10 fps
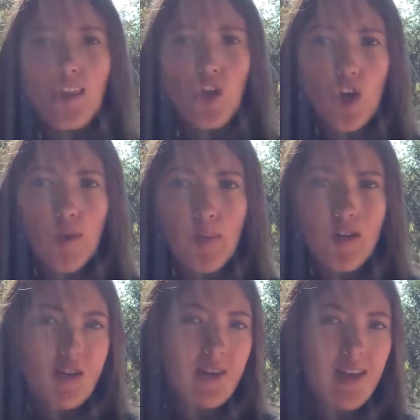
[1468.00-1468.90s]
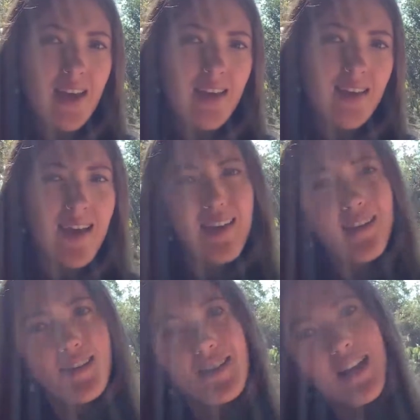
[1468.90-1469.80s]
creeper, just like kind
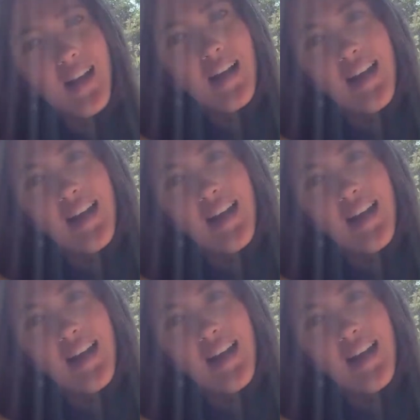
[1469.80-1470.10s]
of staring